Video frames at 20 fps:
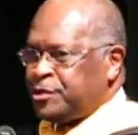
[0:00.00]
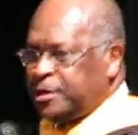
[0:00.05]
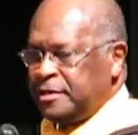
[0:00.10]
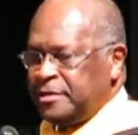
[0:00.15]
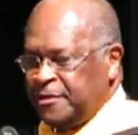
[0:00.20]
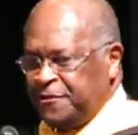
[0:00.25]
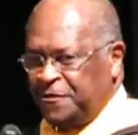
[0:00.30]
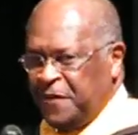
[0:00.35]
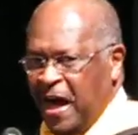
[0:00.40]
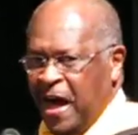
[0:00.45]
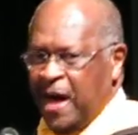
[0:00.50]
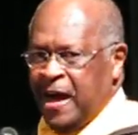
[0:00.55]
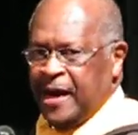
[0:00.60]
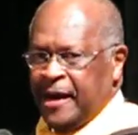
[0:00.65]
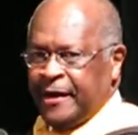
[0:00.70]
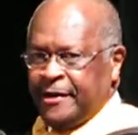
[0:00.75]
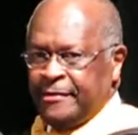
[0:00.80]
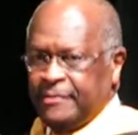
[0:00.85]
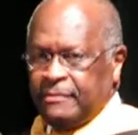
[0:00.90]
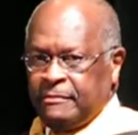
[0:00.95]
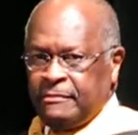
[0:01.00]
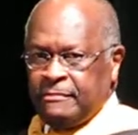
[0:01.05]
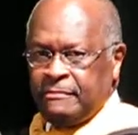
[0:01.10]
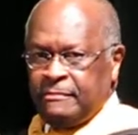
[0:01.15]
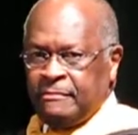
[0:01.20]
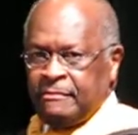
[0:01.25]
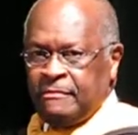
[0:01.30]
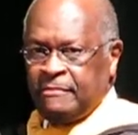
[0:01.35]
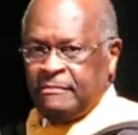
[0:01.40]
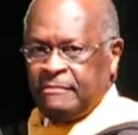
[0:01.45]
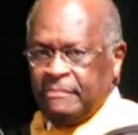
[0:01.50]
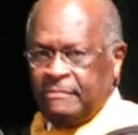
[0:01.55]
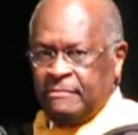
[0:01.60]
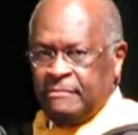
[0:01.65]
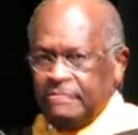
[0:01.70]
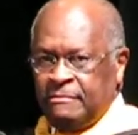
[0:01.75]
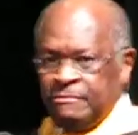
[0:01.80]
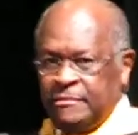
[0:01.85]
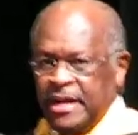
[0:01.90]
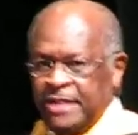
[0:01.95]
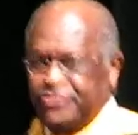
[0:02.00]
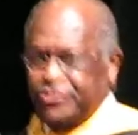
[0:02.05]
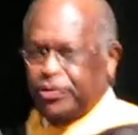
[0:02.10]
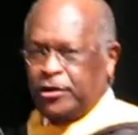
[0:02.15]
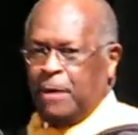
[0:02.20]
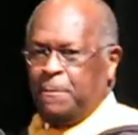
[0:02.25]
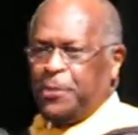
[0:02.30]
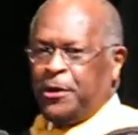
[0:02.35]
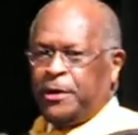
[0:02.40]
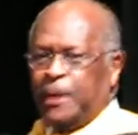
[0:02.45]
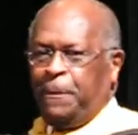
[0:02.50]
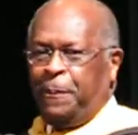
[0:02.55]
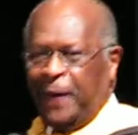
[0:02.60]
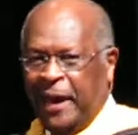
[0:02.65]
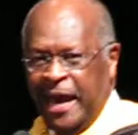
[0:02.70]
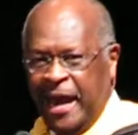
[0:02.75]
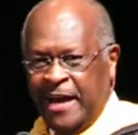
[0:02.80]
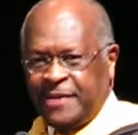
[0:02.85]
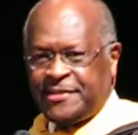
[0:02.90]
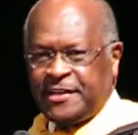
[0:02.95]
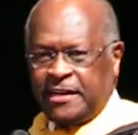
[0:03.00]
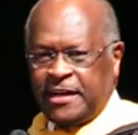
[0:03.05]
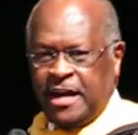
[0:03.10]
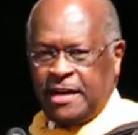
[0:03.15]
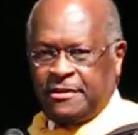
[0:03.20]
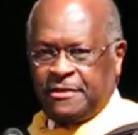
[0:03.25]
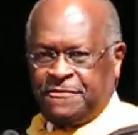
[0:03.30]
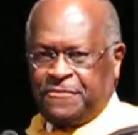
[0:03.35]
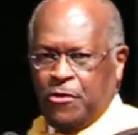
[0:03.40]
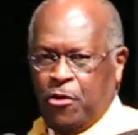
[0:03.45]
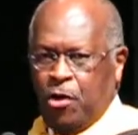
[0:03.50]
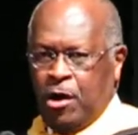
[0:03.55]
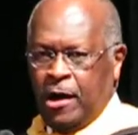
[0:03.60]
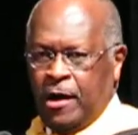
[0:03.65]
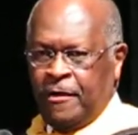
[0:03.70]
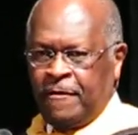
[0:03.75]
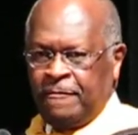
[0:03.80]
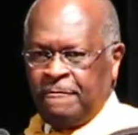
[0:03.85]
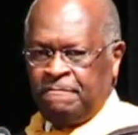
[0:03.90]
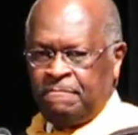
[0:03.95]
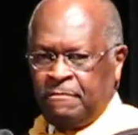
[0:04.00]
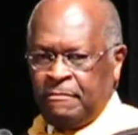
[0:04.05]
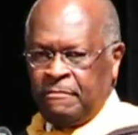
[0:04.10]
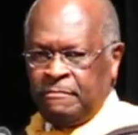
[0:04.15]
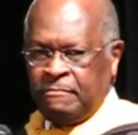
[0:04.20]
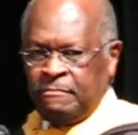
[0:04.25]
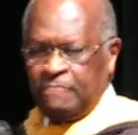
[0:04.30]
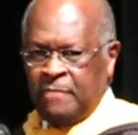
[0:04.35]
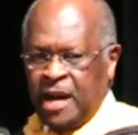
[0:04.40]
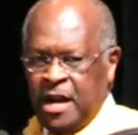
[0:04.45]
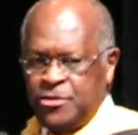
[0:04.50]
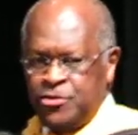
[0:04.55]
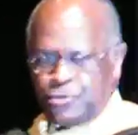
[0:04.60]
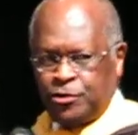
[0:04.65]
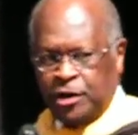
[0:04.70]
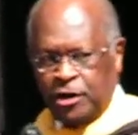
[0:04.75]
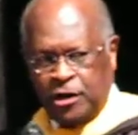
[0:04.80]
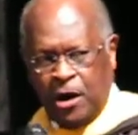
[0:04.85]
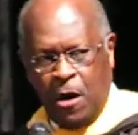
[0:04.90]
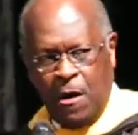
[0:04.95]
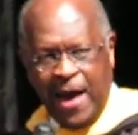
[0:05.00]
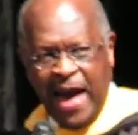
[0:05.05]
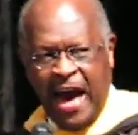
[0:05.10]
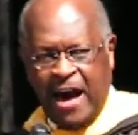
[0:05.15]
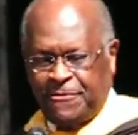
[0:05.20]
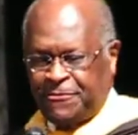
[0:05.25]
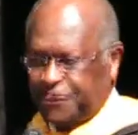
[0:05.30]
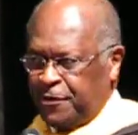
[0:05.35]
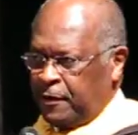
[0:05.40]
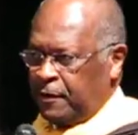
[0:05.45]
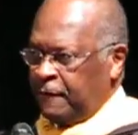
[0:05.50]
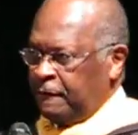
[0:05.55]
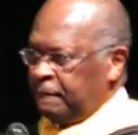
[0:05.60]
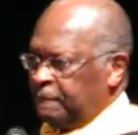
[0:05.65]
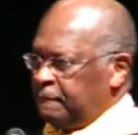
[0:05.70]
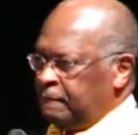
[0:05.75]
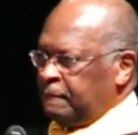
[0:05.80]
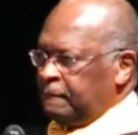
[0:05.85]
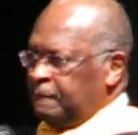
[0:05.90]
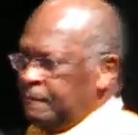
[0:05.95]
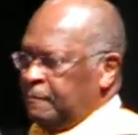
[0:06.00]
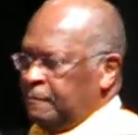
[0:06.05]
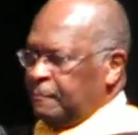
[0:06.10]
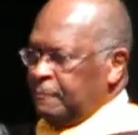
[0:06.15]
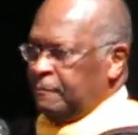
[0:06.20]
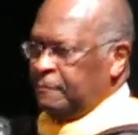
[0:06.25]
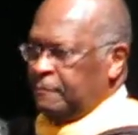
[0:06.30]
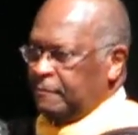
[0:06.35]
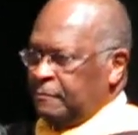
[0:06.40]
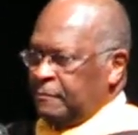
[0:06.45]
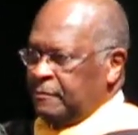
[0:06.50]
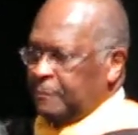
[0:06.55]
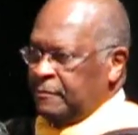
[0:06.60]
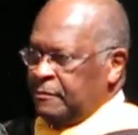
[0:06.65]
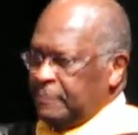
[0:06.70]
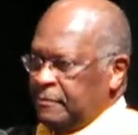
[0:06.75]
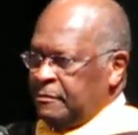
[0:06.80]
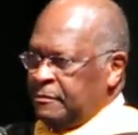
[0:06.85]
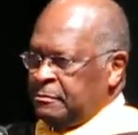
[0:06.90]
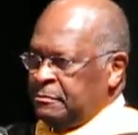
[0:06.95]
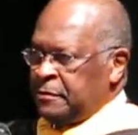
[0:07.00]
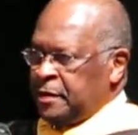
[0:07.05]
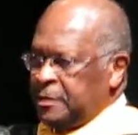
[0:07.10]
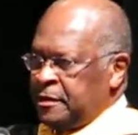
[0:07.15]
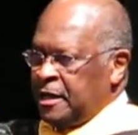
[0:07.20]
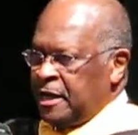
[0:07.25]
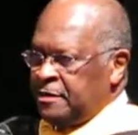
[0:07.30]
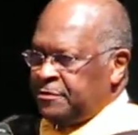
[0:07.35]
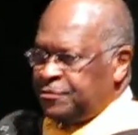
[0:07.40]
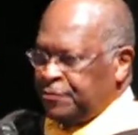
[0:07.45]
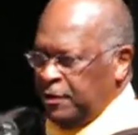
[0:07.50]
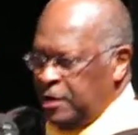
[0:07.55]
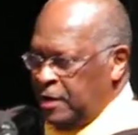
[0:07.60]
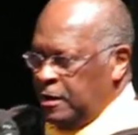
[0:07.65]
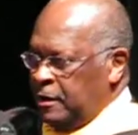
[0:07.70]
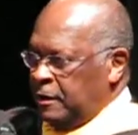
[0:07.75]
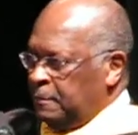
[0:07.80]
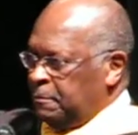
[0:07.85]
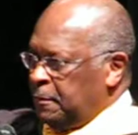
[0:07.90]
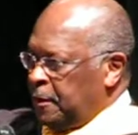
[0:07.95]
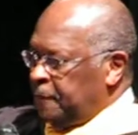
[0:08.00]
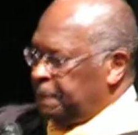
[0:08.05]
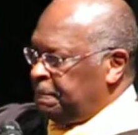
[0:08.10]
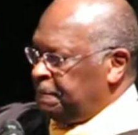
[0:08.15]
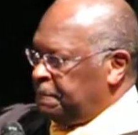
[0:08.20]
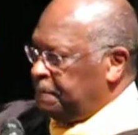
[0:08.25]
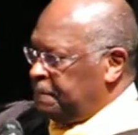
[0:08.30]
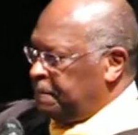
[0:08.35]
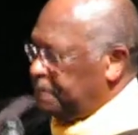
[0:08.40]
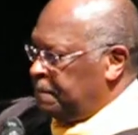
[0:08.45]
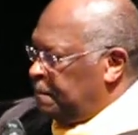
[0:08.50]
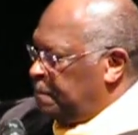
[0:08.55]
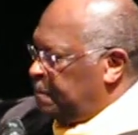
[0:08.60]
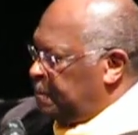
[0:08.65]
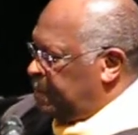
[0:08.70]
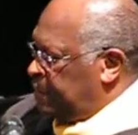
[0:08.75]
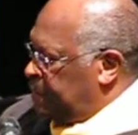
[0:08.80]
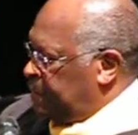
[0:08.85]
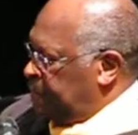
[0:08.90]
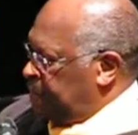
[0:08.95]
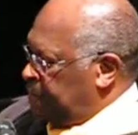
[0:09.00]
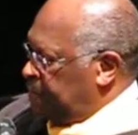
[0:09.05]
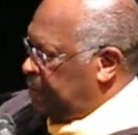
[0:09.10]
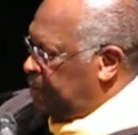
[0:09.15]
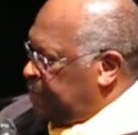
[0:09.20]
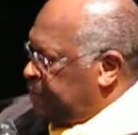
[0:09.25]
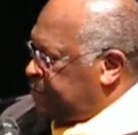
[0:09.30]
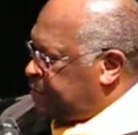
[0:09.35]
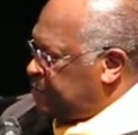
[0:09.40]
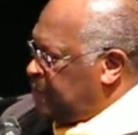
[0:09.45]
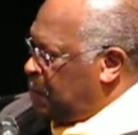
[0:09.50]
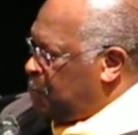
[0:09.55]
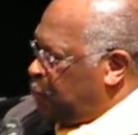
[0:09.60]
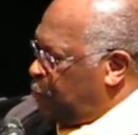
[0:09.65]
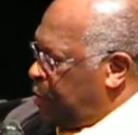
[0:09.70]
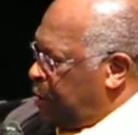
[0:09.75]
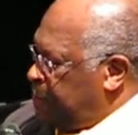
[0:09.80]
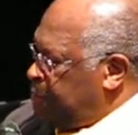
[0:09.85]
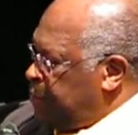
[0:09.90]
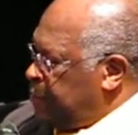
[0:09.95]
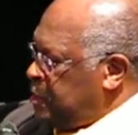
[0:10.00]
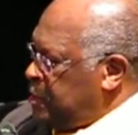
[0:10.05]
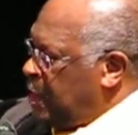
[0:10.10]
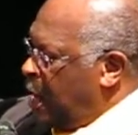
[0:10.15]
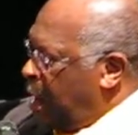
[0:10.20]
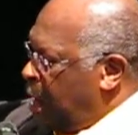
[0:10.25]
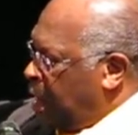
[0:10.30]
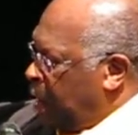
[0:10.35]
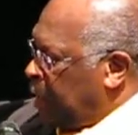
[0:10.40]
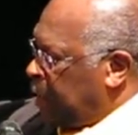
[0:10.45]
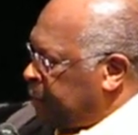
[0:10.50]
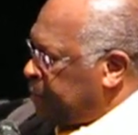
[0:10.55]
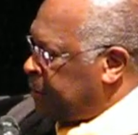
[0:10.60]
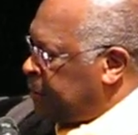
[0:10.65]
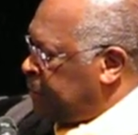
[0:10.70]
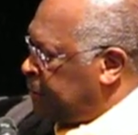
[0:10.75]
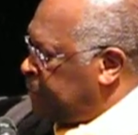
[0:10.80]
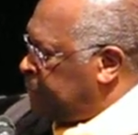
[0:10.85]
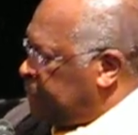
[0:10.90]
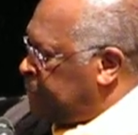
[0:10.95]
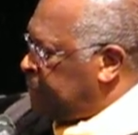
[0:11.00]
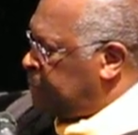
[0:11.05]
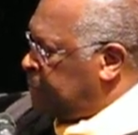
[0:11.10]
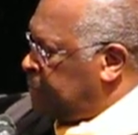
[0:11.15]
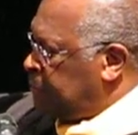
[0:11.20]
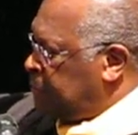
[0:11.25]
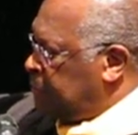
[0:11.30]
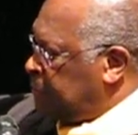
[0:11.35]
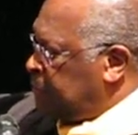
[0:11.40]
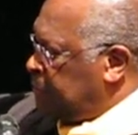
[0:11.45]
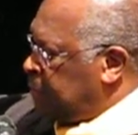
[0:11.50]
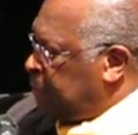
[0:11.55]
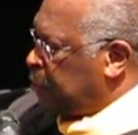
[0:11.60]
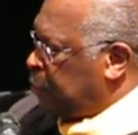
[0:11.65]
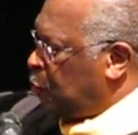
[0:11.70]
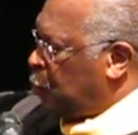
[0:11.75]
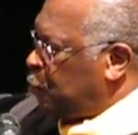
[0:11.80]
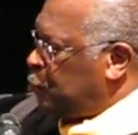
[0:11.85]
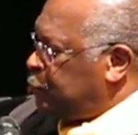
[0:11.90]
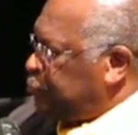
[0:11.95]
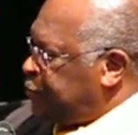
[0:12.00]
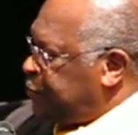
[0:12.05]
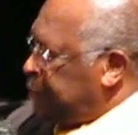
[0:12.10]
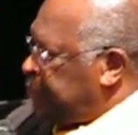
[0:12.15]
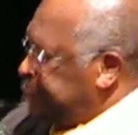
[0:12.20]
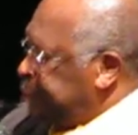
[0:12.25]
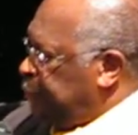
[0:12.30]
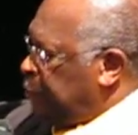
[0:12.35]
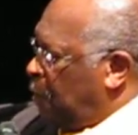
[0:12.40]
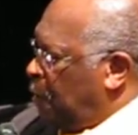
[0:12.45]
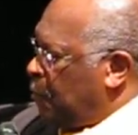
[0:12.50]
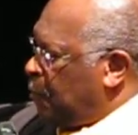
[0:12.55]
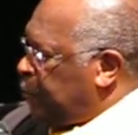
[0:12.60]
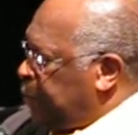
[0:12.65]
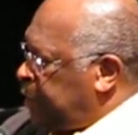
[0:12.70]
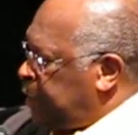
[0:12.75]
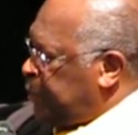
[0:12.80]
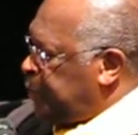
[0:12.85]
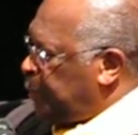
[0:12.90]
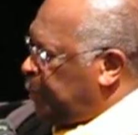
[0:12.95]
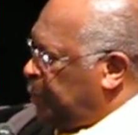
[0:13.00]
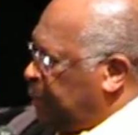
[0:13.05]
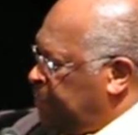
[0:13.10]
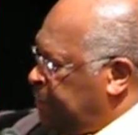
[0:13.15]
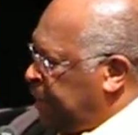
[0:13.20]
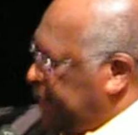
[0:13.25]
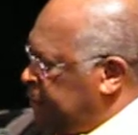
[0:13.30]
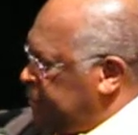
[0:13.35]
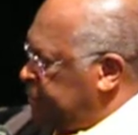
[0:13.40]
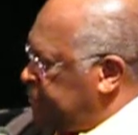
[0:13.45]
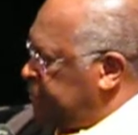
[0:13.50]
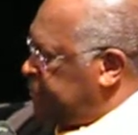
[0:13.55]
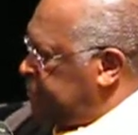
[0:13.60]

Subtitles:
can define, that you can put a plan together for, and you can go after. But that dream is somewhere beyond the goals that you already know about.